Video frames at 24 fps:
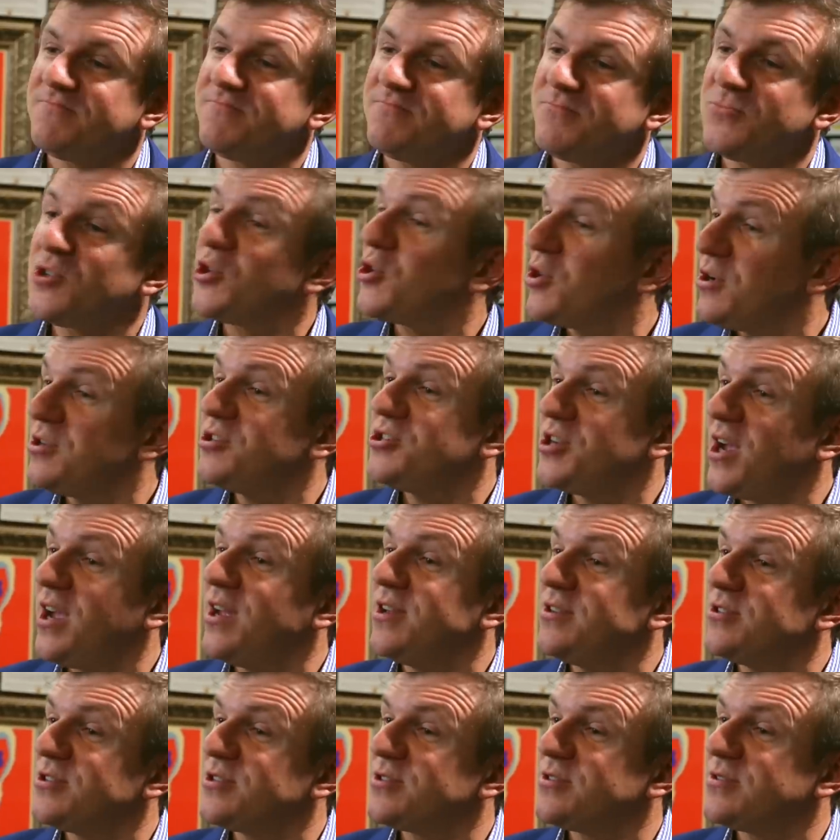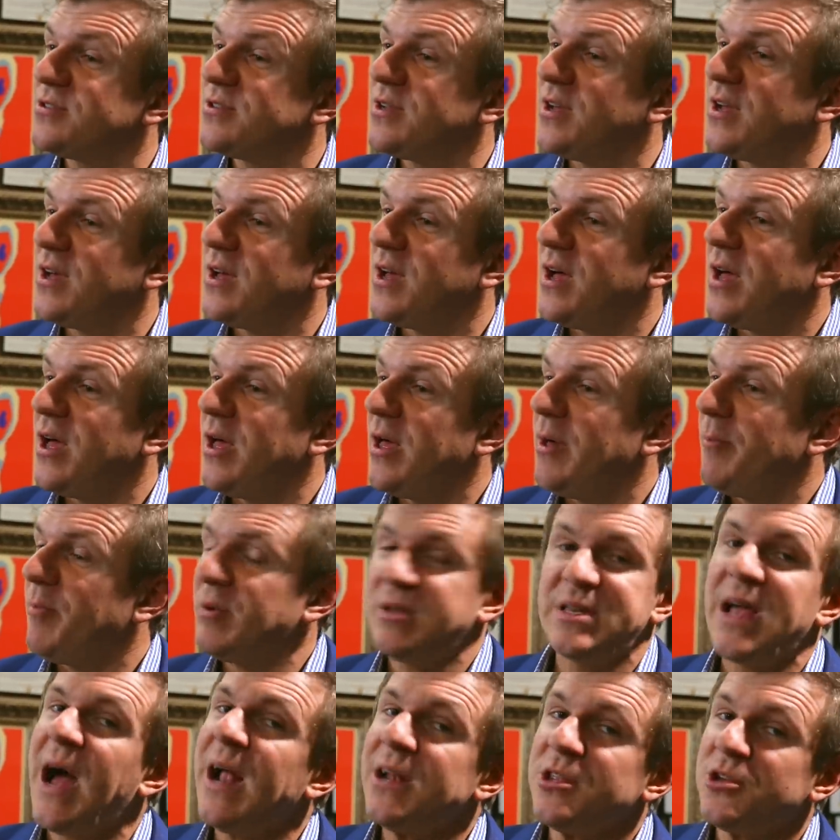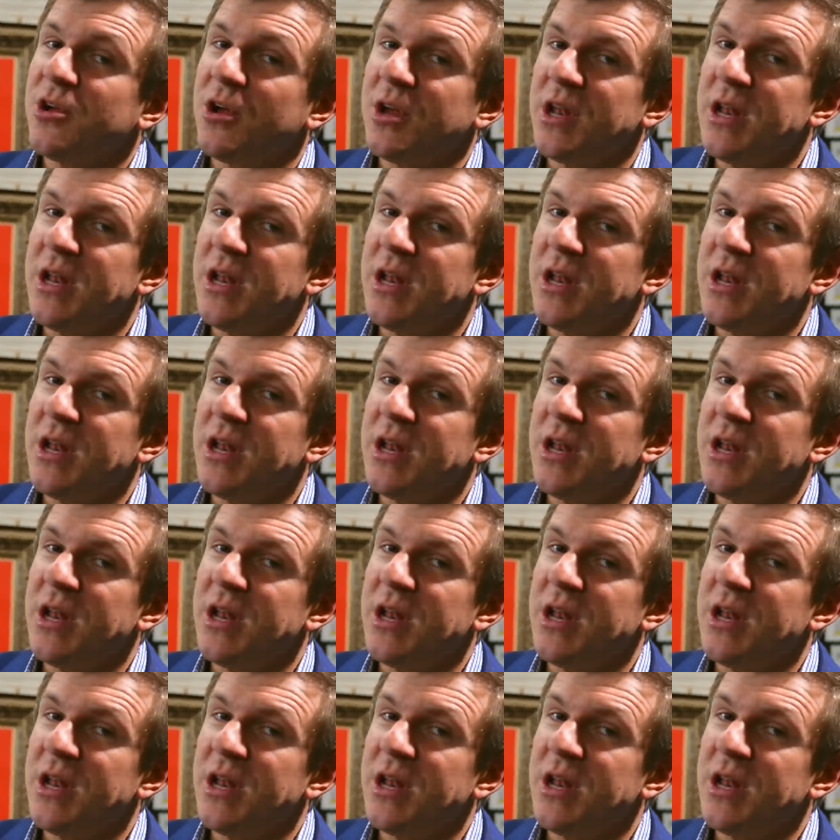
It's a good change. But not good